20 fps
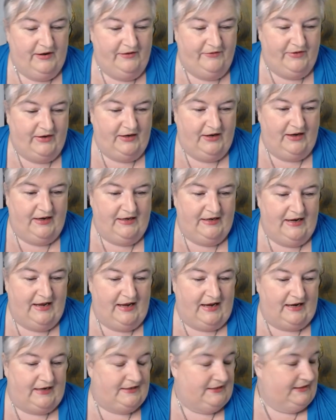have I got
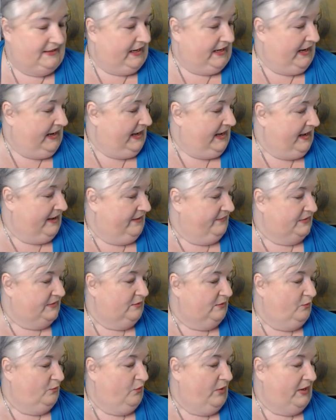next? I have
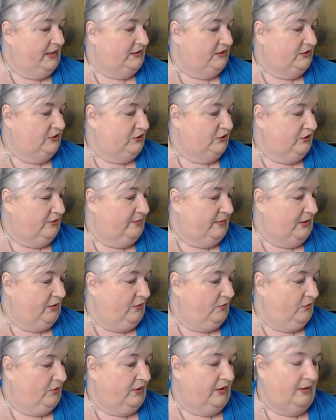some West German
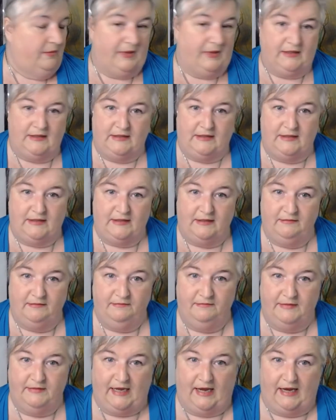ornaments
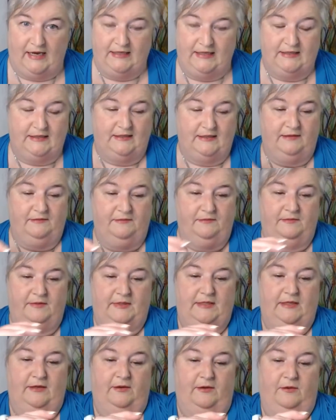next.
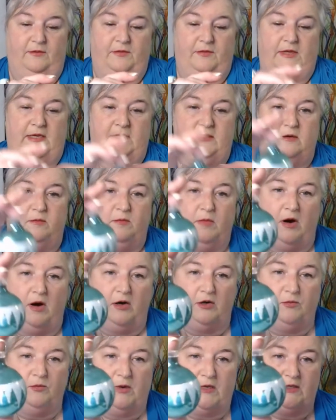So these are
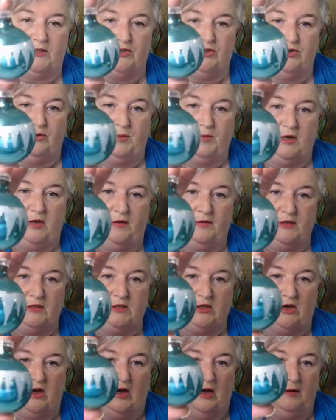marked West German on the
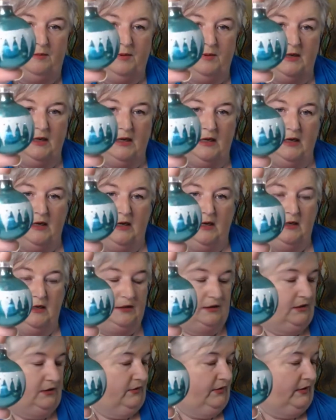top.
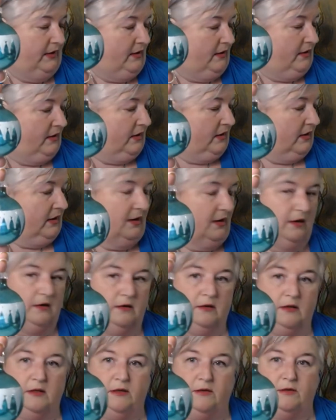So there are,
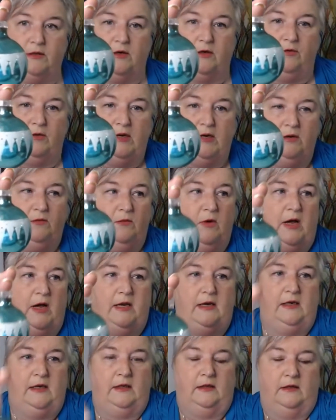there's a green
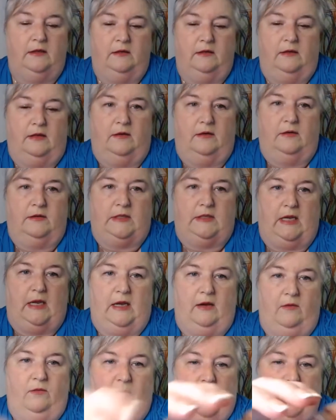one, there's
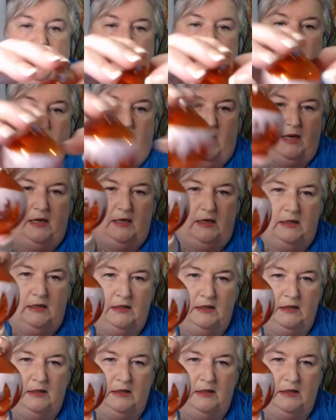a red one,